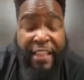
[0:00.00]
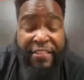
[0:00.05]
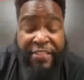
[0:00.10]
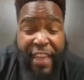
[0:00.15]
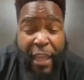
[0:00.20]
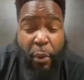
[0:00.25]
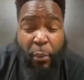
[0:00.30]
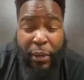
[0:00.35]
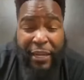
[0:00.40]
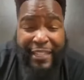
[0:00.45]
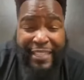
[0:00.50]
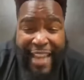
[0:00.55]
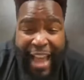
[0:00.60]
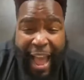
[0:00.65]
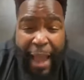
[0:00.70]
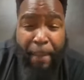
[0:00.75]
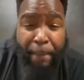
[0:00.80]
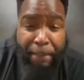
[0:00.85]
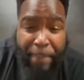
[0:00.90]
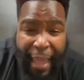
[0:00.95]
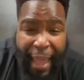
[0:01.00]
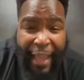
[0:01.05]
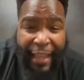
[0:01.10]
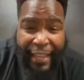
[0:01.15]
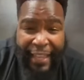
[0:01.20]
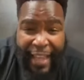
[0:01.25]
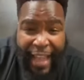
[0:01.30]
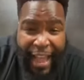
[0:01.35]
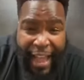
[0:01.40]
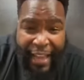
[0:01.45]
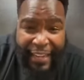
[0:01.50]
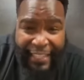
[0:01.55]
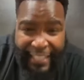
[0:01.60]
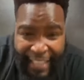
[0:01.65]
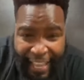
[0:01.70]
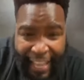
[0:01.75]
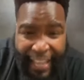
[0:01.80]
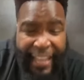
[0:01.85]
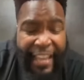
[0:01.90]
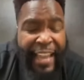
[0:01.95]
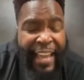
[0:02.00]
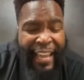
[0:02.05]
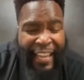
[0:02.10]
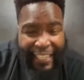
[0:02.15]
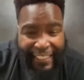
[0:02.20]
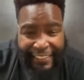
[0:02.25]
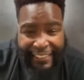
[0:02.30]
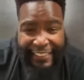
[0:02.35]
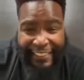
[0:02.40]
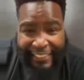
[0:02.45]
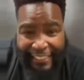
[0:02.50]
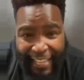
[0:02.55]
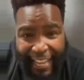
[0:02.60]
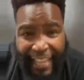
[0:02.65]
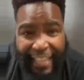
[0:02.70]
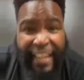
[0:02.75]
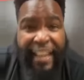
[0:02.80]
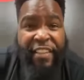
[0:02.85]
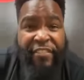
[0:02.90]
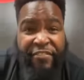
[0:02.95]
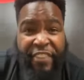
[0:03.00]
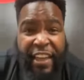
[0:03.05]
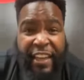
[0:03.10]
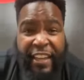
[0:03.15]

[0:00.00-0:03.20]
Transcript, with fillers: they would not back Kanye. Instead,